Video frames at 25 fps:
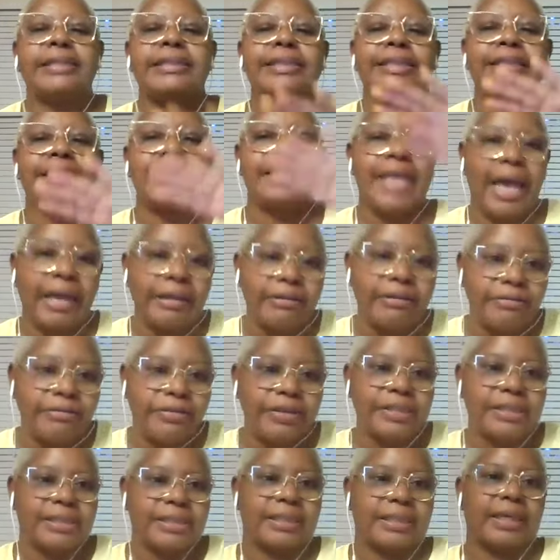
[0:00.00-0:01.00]
It's that
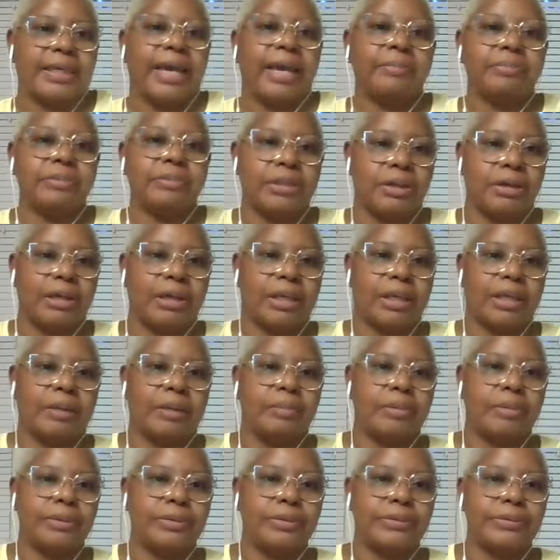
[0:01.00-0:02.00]
vista I'm talking
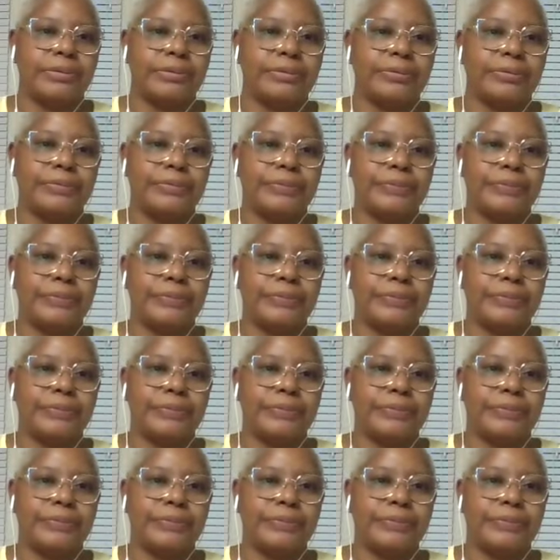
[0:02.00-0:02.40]
about.